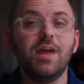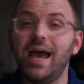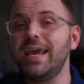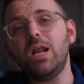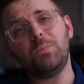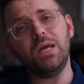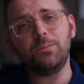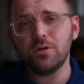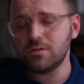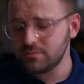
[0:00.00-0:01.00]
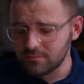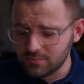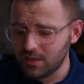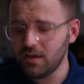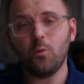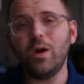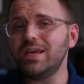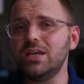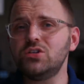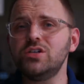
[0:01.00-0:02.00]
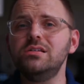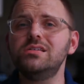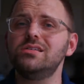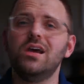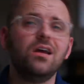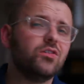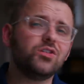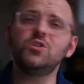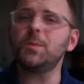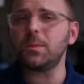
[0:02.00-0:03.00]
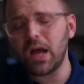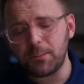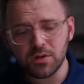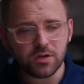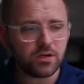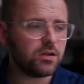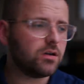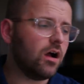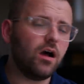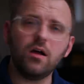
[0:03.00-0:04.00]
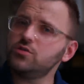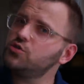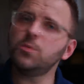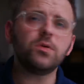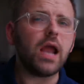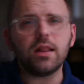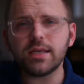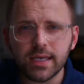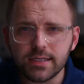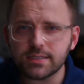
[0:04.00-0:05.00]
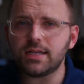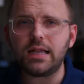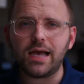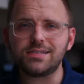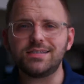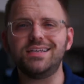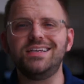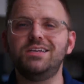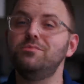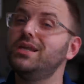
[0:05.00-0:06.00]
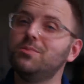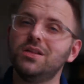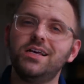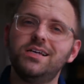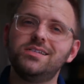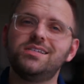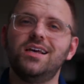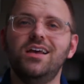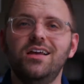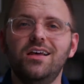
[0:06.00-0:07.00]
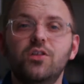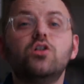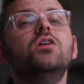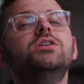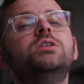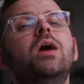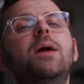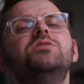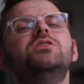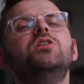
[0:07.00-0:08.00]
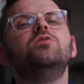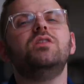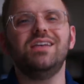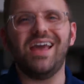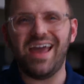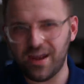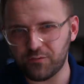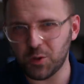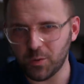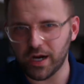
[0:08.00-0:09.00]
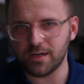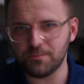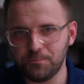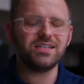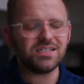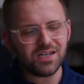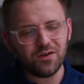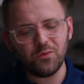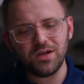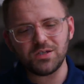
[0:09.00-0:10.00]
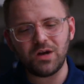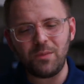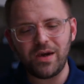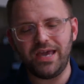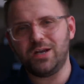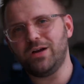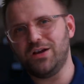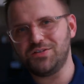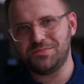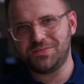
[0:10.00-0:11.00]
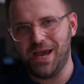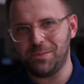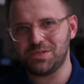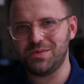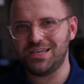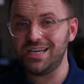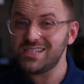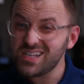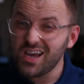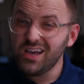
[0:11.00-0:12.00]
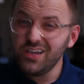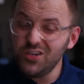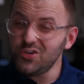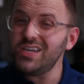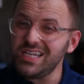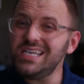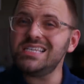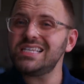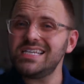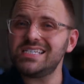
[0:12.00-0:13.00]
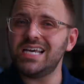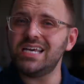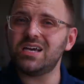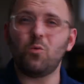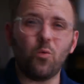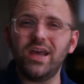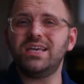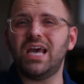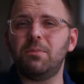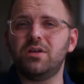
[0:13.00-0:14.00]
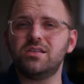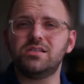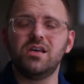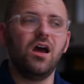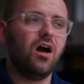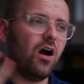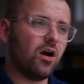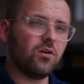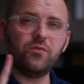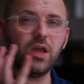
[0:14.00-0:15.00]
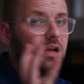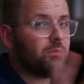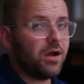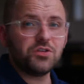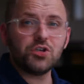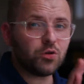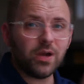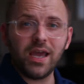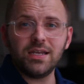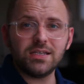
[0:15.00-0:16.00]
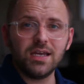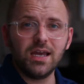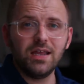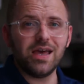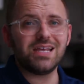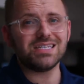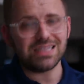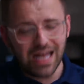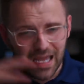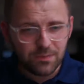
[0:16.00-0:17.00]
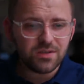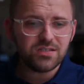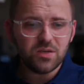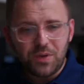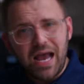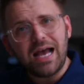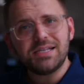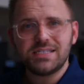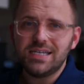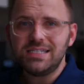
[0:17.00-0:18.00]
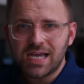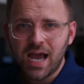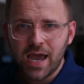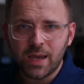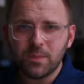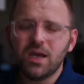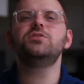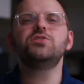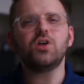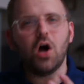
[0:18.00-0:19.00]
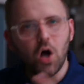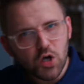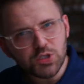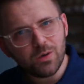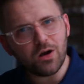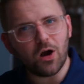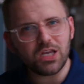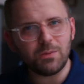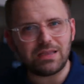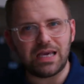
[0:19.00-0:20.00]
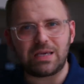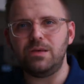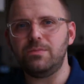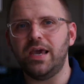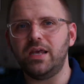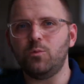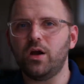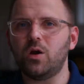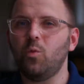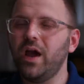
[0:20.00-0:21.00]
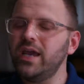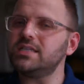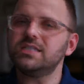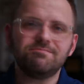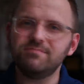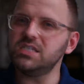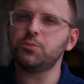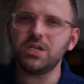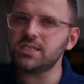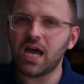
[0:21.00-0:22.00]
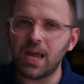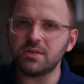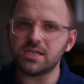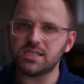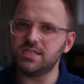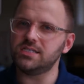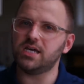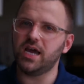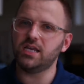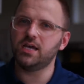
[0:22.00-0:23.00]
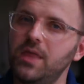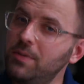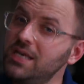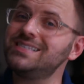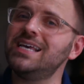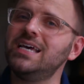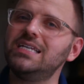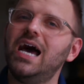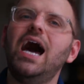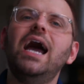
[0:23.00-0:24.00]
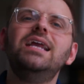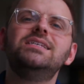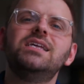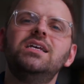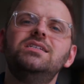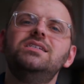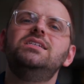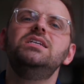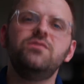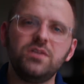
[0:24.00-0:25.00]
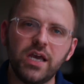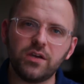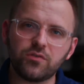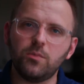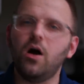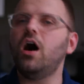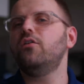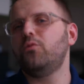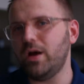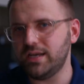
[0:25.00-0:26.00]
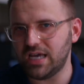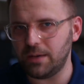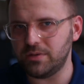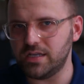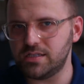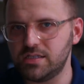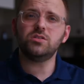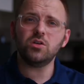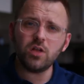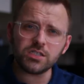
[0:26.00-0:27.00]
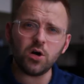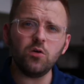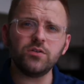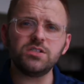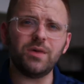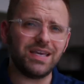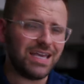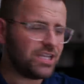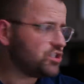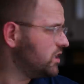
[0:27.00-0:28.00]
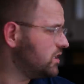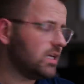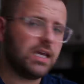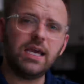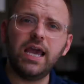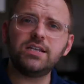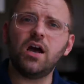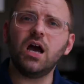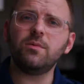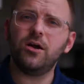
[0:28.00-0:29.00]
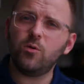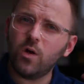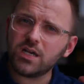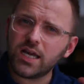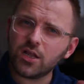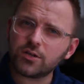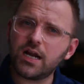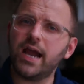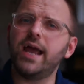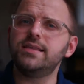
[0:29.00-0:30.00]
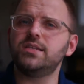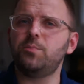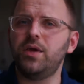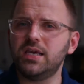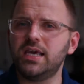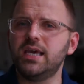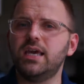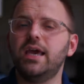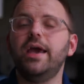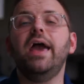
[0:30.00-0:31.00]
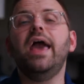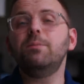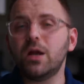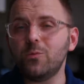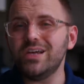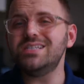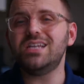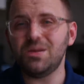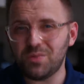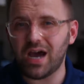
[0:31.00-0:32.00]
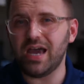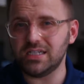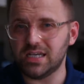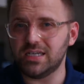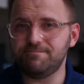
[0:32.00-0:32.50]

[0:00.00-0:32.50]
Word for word: I get it, people. White kitchens, they're super popular, super elegant and classy and minimalist. They're also absolutely everywhere. It's a tough one to wrap my head around sometimes because you could easily say that white cabinets are very much a trend that is liable to pass in time, but there's also an argument that can be made where white is pretty timeless in design. That being said, I decided to deviate from off-white cabinets, so let's go over to my kitchen and talk about what color I ended up picking and my reasoning behind it.